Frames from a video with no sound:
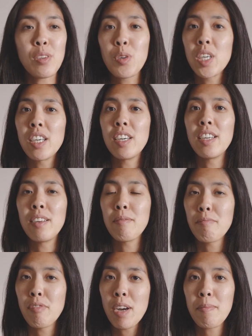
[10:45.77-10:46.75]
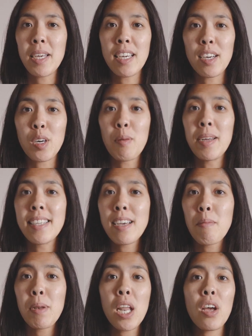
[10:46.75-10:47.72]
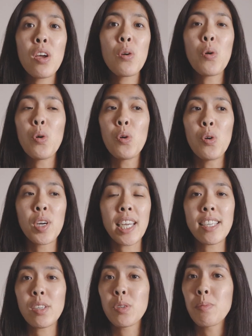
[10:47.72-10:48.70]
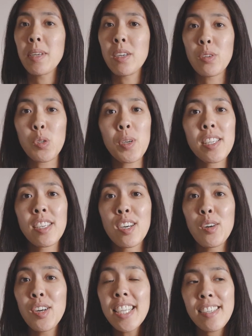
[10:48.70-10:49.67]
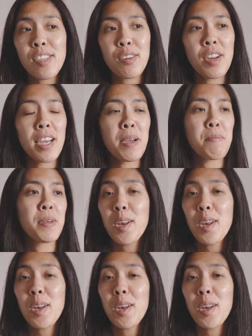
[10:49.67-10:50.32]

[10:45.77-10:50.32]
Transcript: You can write me a comment down below or get in touch with me on Twitter or Instagram.